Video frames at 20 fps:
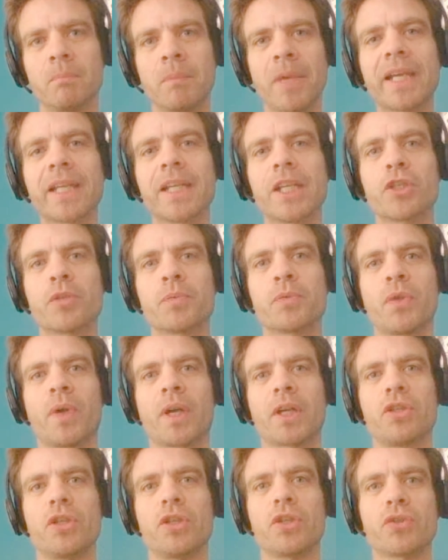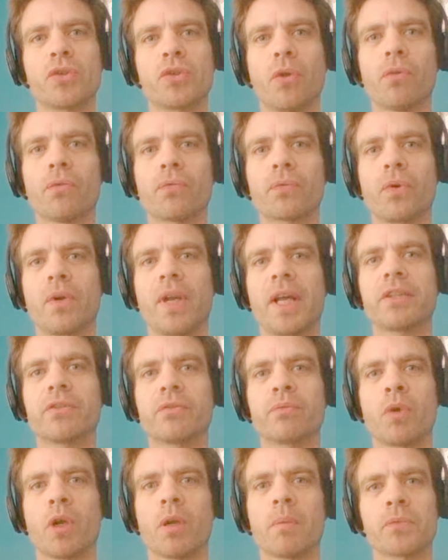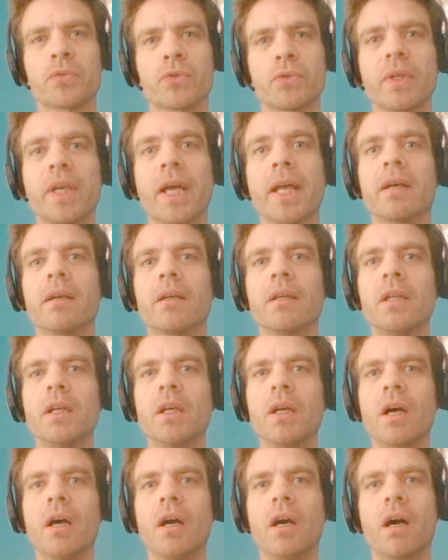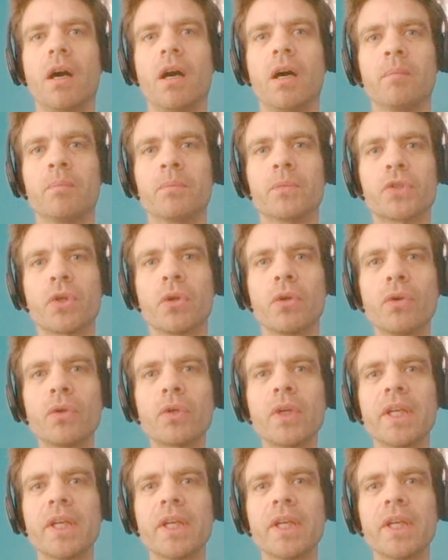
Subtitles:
mechanisms to actually solve collective problems together. So